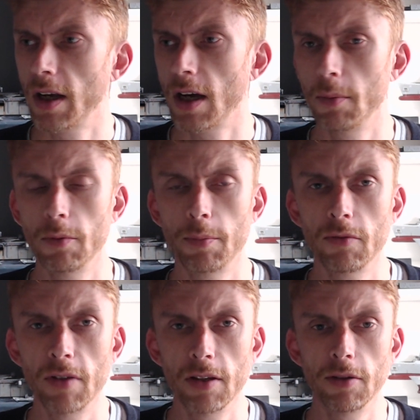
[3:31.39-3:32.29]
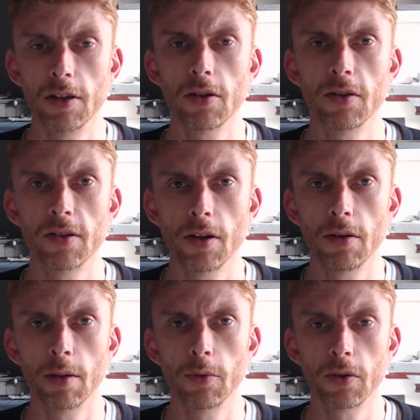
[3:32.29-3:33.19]
It'd be really, really good to know
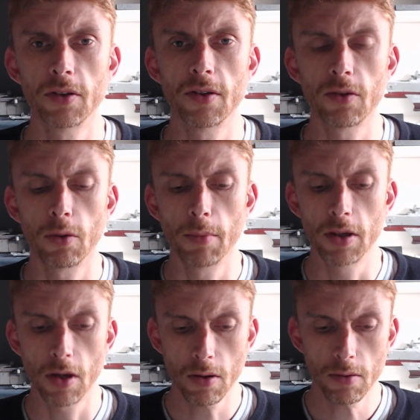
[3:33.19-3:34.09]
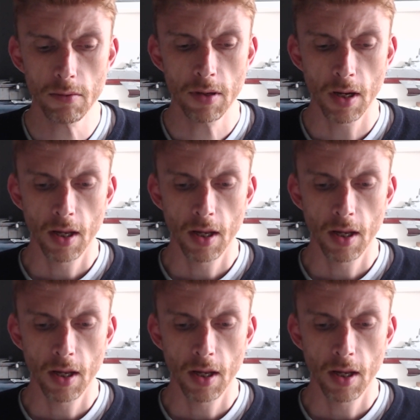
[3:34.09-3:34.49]
that I'm not just on my own.